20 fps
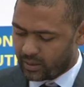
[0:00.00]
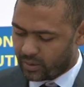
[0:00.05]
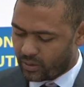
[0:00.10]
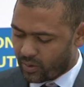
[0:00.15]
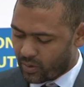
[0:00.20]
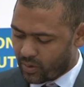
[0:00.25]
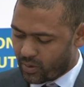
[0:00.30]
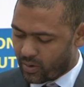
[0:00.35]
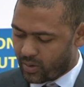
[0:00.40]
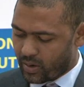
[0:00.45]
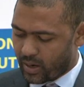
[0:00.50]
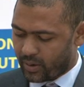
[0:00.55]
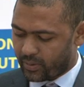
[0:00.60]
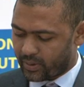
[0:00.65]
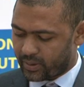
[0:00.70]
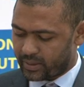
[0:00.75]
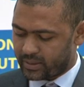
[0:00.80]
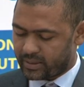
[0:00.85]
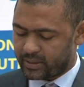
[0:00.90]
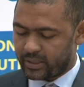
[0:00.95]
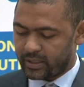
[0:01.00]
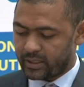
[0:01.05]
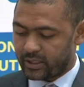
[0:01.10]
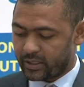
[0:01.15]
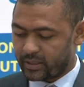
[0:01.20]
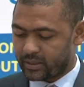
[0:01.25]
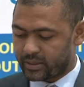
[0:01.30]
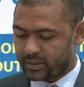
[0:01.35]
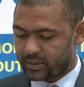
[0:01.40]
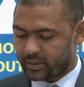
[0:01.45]
in all our
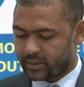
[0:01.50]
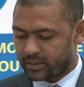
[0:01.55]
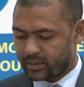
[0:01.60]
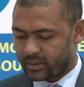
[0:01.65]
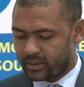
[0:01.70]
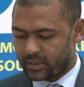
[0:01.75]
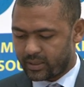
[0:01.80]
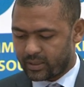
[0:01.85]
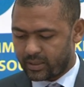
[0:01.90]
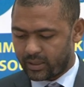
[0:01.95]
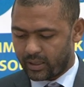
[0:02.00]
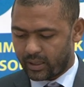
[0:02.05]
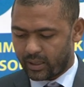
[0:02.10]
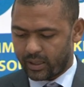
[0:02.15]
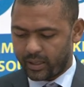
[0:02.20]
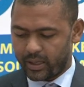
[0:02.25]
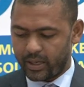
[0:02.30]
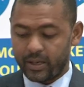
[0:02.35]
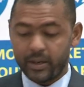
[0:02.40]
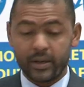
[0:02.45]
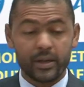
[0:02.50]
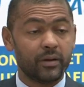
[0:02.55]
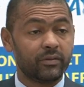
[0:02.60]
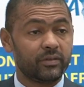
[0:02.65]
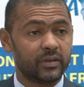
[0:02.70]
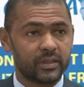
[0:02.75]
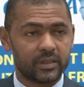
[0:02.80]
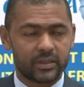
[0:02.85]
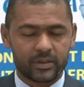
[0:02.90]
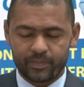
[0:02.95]
resilience
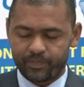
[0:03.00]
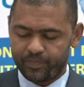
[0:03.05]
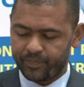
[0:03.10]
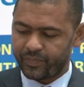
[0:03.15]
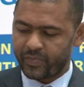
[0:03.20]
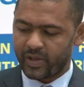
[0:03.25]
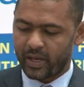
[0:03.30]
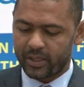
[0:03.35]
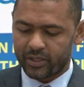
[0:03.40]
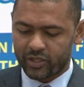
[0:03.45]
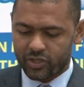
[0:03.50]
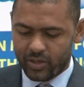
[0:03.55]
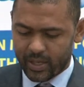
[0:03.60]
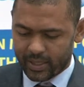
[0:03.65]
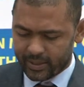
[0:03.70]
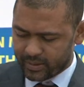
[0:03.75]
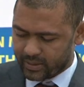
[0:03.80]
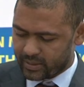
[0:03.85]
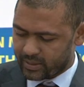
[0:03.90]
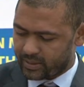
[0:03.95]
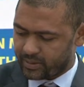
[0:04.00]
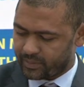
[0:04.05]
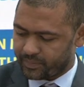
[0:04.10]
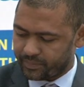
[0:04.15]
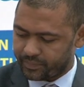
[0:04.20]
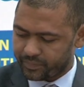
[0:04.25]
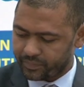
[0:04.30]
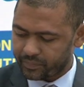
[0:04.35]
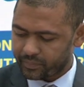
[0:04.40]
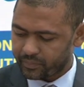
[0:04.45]
endeavors. I trust
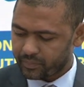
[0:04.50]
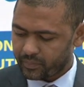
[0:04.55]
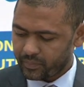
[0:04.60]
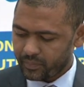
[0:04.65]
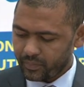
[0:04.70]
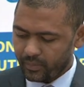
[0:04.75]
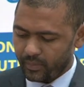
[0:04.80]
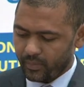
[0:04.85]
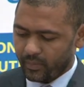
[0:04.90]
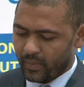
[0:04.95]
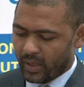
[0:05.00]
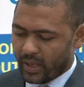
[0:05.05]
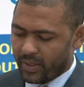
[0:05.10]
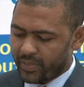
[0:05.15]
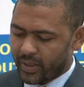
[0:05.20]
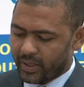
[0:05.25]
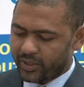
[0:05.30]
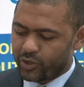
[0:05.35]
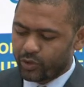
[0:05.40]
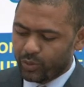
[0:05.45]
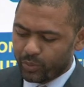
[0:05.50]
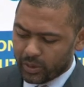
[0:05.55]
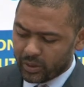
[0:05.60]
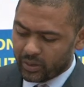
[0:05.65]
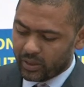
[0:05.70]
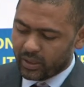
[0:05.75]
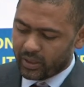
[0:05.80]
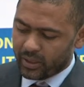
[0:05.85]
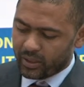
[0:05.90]
that you will